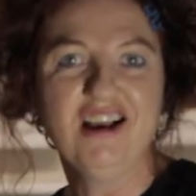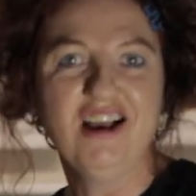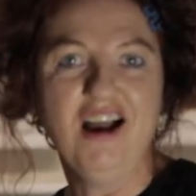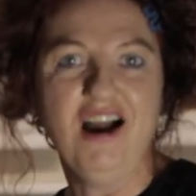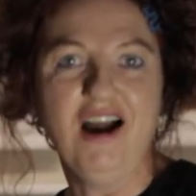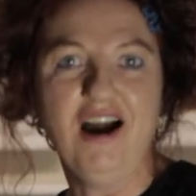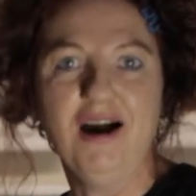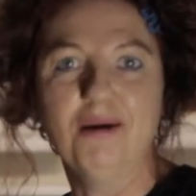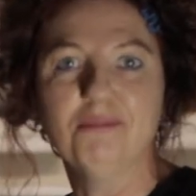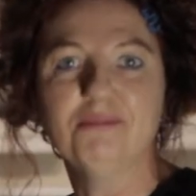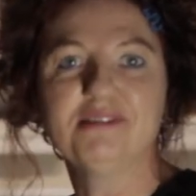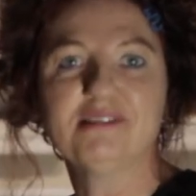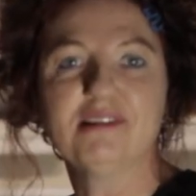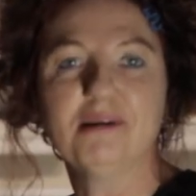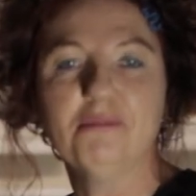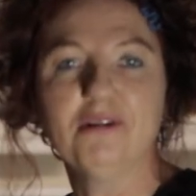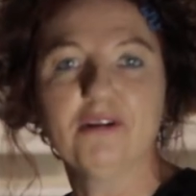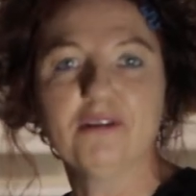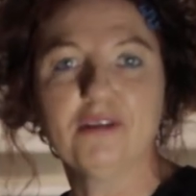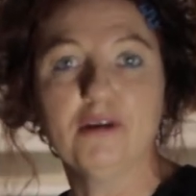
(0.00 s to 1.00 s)
Um,
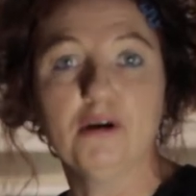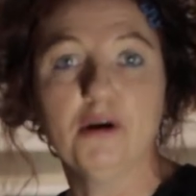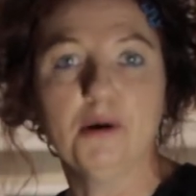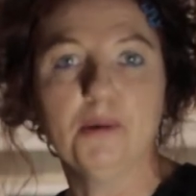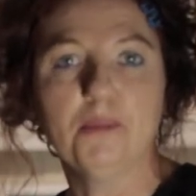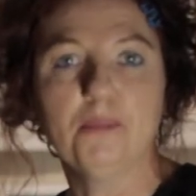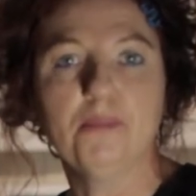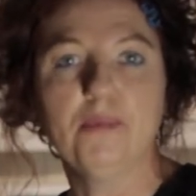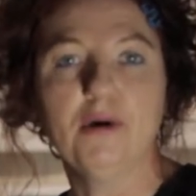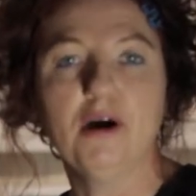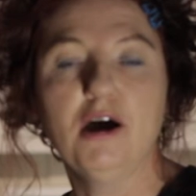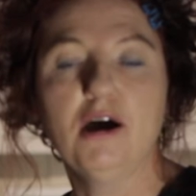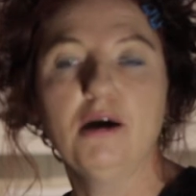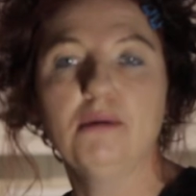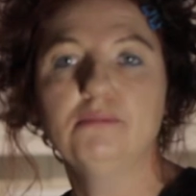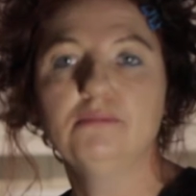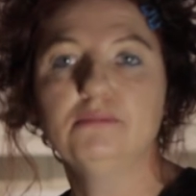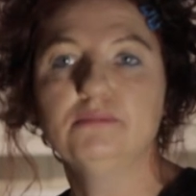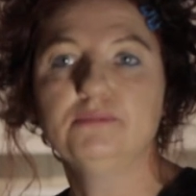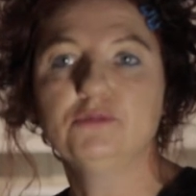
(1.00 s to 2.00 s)
some of
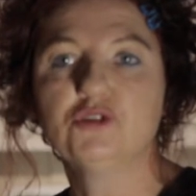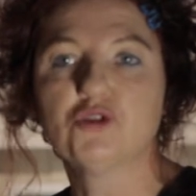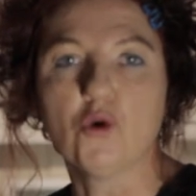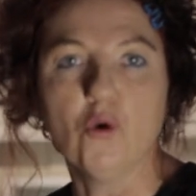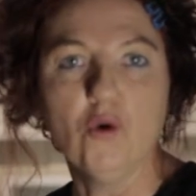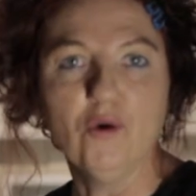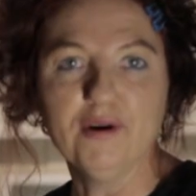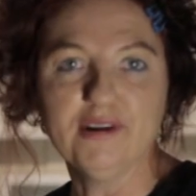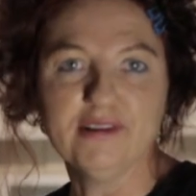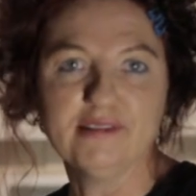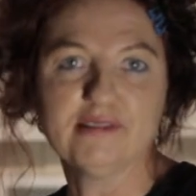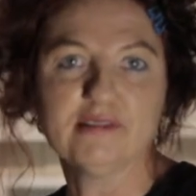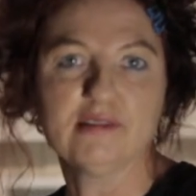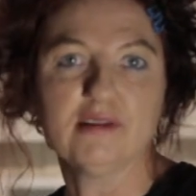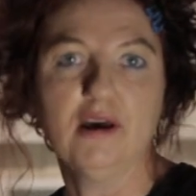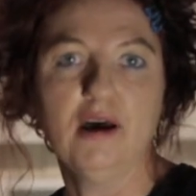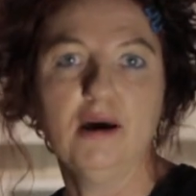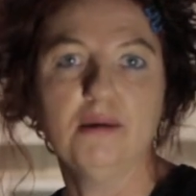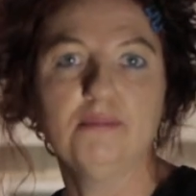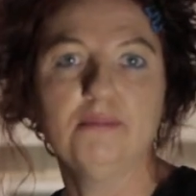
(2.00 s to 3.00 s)
the drawers
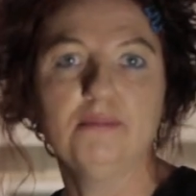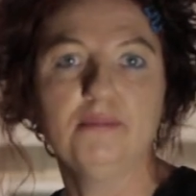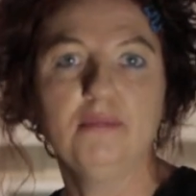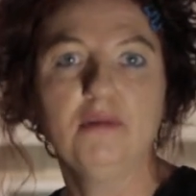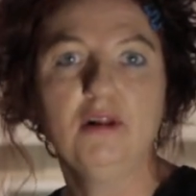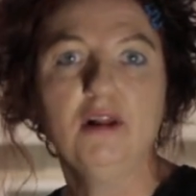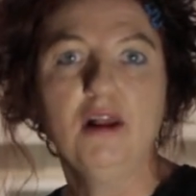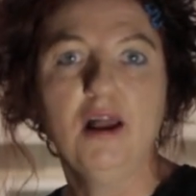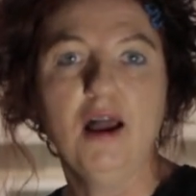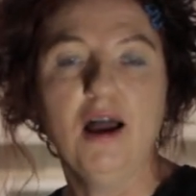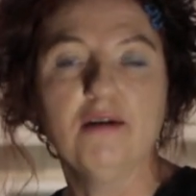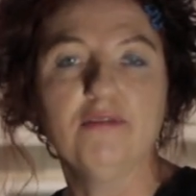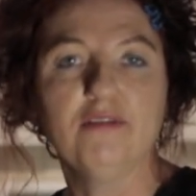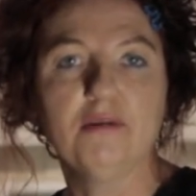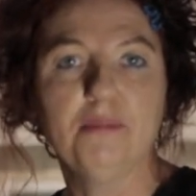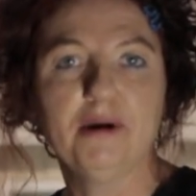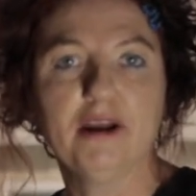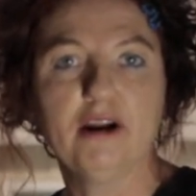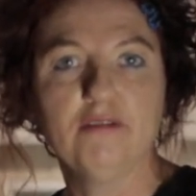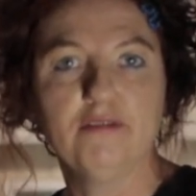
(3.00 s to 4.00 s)
have
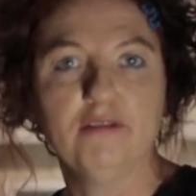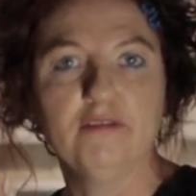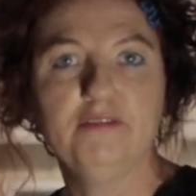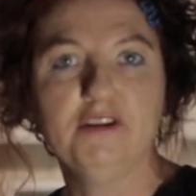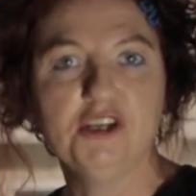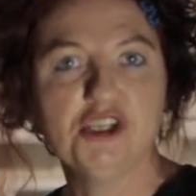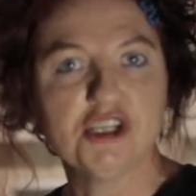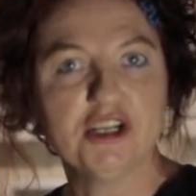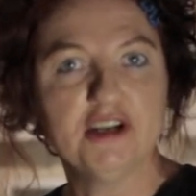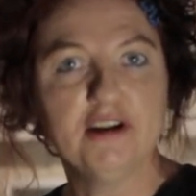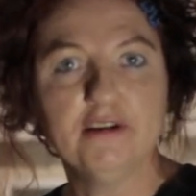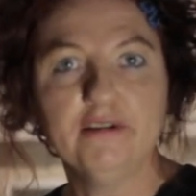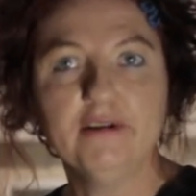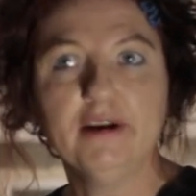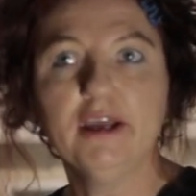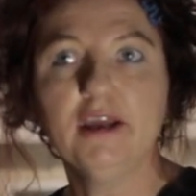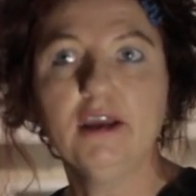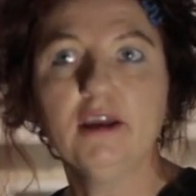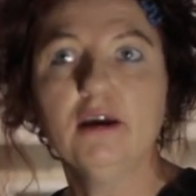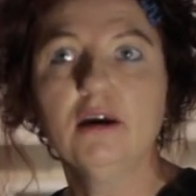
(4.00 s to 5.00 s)
a bit of a
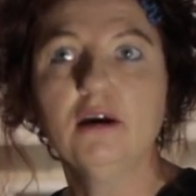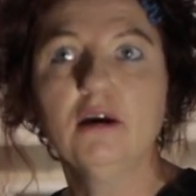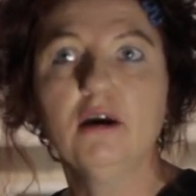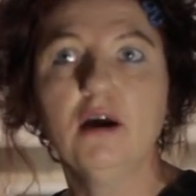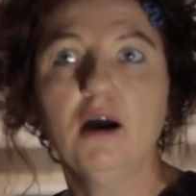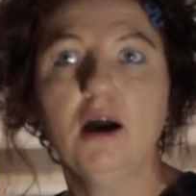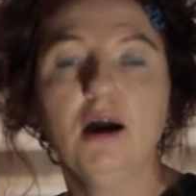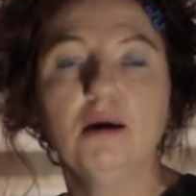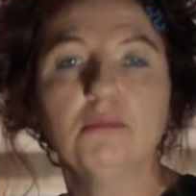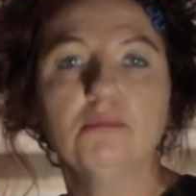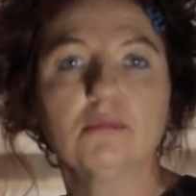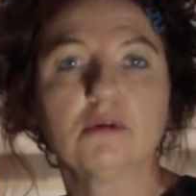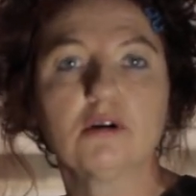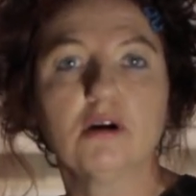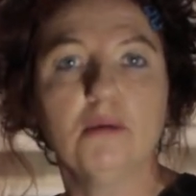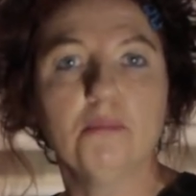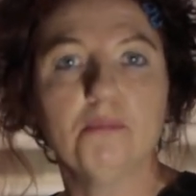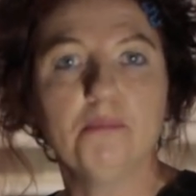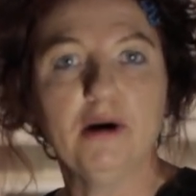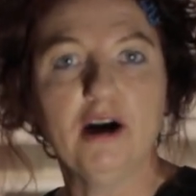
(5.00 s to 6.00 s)
visionary
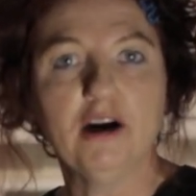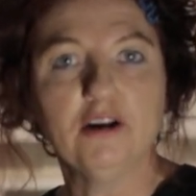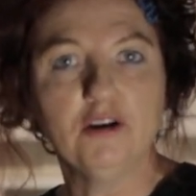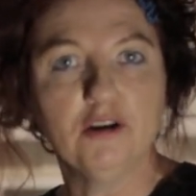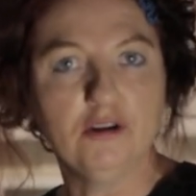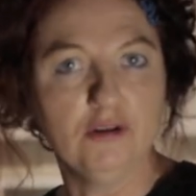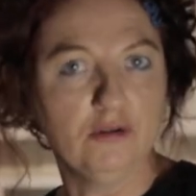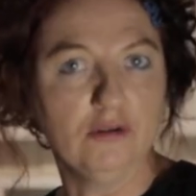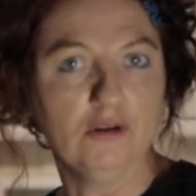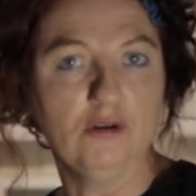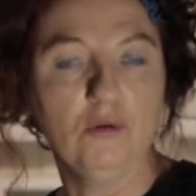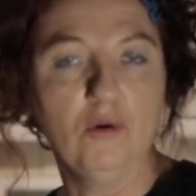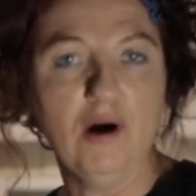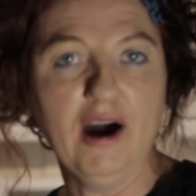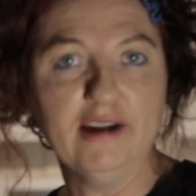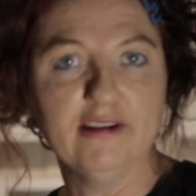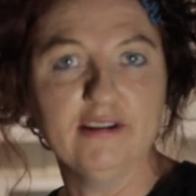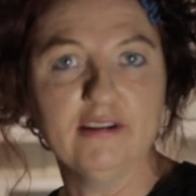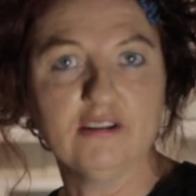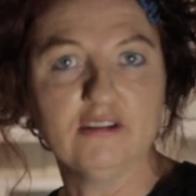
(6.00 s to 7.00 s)
component or
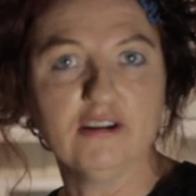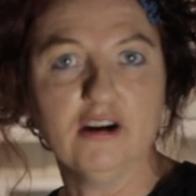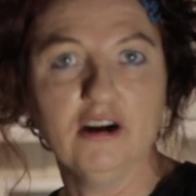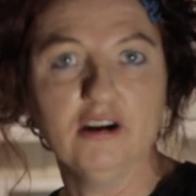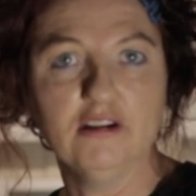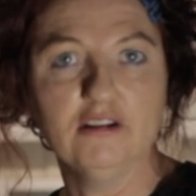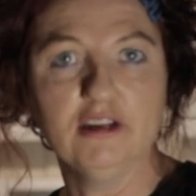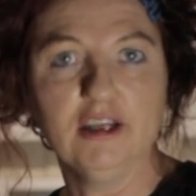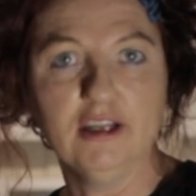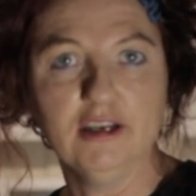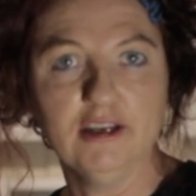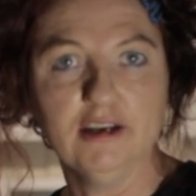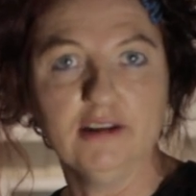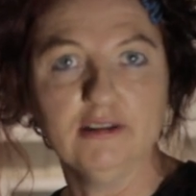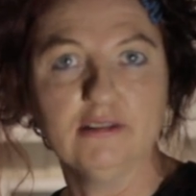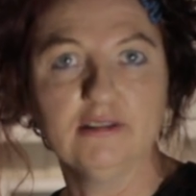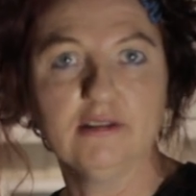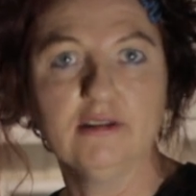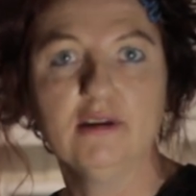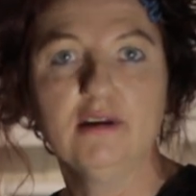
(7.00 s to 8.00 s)
undertone in
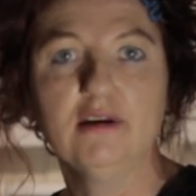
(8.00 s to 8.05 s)
it.